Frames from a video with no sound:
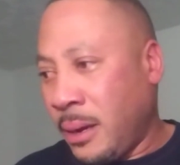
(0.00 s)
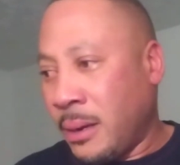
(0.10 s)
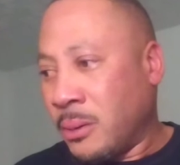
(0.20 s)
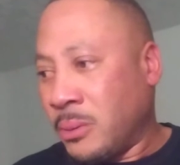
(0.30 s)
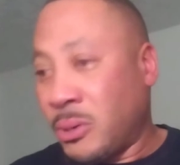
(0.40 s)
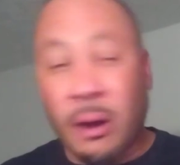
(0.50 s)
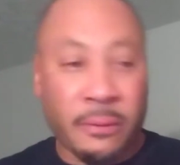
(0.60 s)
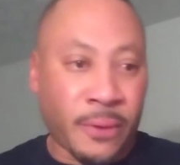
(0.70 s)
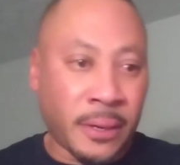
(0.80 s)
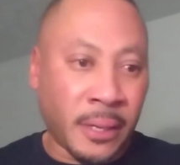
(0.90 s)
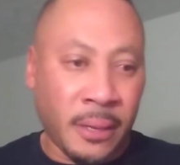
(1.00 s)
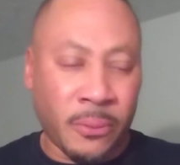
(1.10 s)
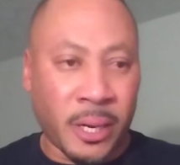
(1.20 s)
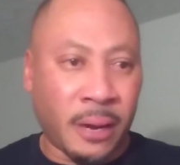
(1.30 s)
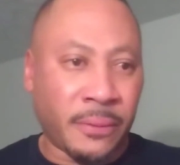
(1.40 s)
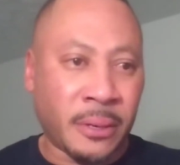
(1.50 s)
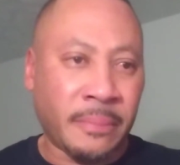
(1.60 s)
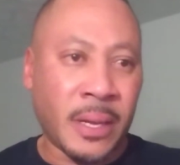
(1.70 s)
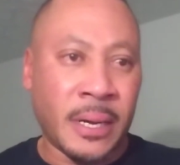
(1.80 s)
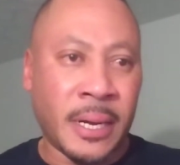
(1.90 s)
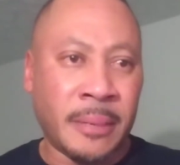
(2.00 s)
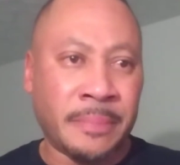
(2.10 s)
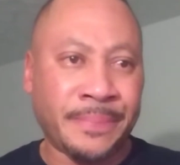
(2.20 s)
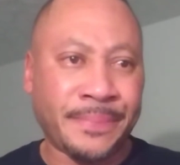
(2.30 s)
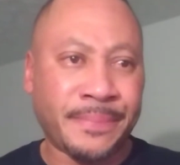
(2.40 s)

You know, dog friendly, whatever. Um,